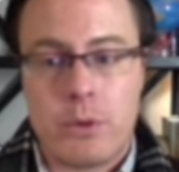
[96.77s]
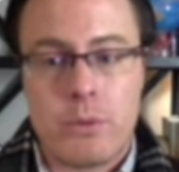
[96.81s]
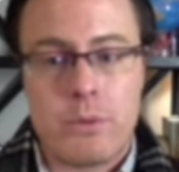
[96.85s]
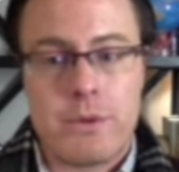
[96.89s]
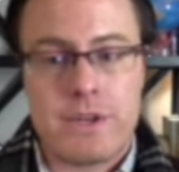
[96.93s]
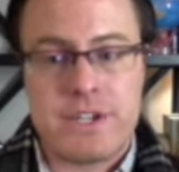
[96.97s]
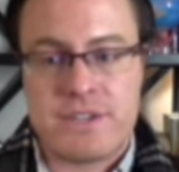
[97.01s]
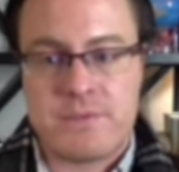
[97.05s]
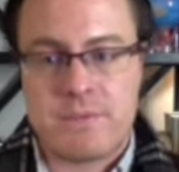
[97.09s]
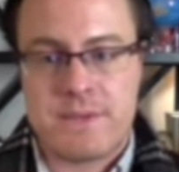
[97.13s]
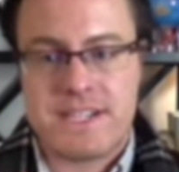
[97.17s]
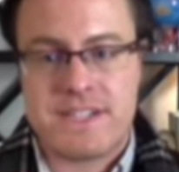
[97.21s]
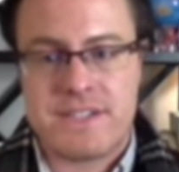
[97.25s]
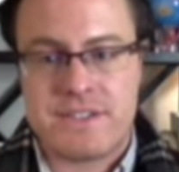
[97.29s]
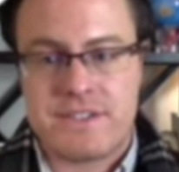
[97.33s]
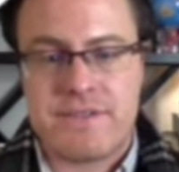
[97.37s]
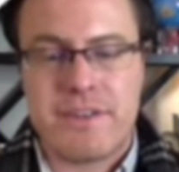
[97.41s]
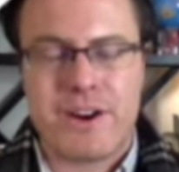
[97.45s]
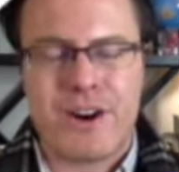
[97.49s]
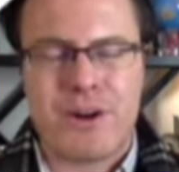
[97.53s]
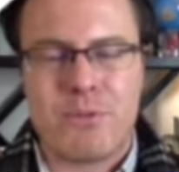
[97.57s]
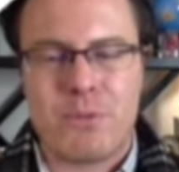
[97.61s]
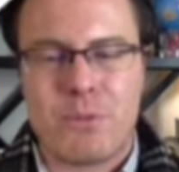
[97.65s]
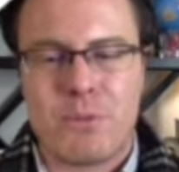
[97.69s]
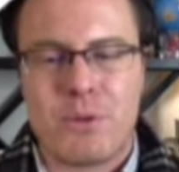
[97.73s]
which means
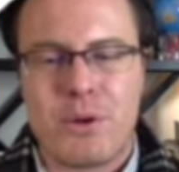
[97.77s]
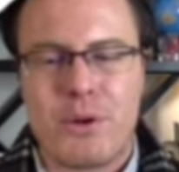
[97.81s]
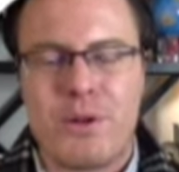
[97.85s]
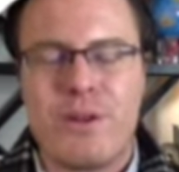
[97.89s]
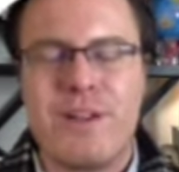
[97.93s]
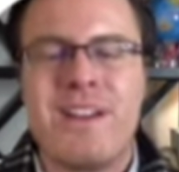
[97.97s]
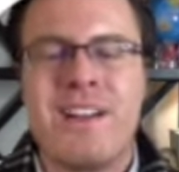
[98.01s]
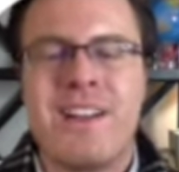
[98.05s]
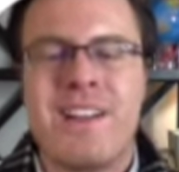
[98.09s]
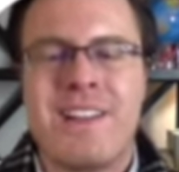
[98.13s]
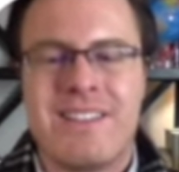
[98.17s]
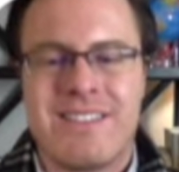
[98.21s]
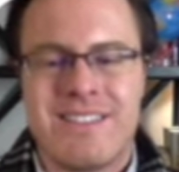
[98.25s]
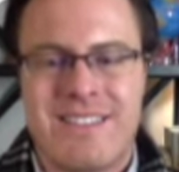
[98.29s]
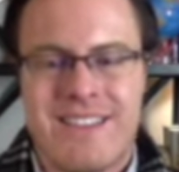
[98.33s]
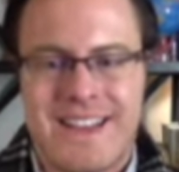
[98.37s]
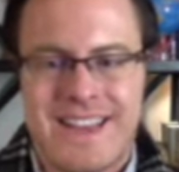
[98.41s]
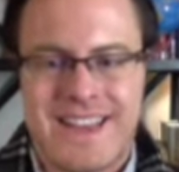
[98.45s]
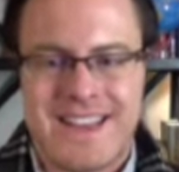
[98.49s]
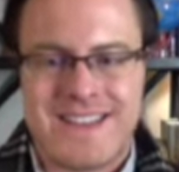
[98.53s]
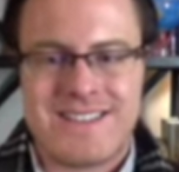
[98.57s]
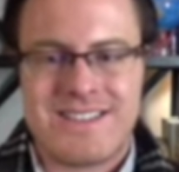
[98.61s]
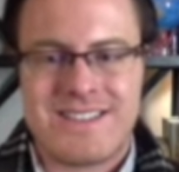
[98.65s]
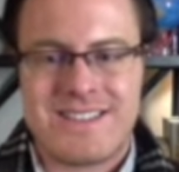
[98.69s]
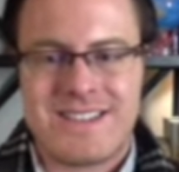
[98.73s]
farmable,
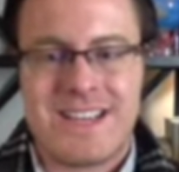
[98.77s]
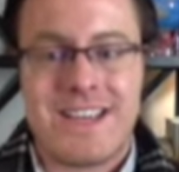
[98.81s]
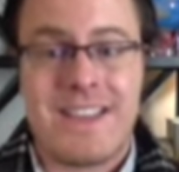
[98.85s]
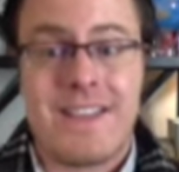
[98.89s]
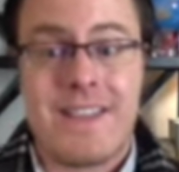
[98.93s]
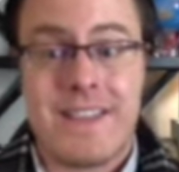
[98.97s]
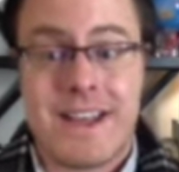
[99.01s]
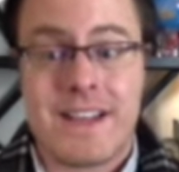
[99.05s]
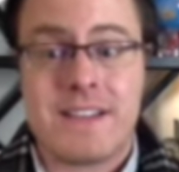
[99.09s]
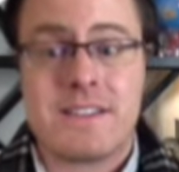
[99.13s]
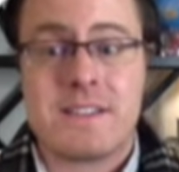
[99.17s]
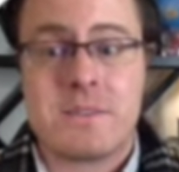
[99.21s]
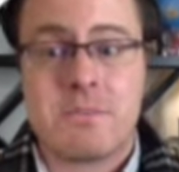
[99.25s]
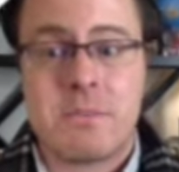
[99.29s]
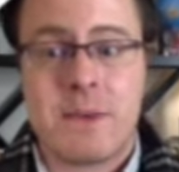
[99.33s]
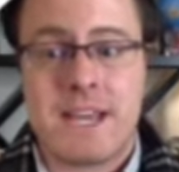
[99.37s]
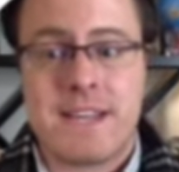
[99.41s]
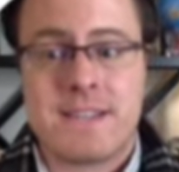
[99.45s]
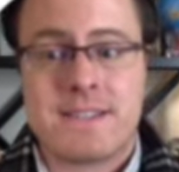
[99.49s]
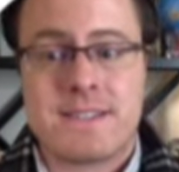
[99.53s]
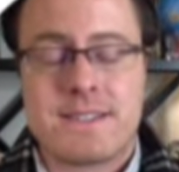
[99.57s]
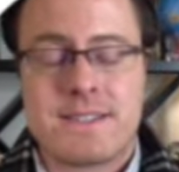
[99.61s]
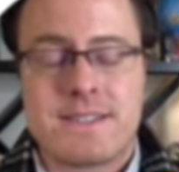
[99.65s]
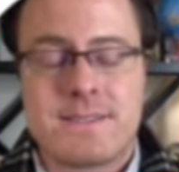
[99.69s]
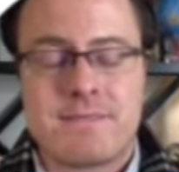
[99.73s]
land in that
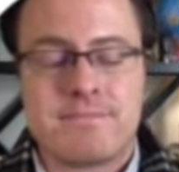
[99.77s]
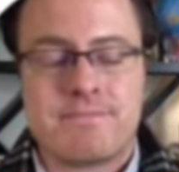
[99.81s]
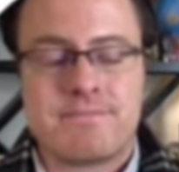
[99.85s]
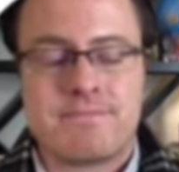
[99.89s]
space.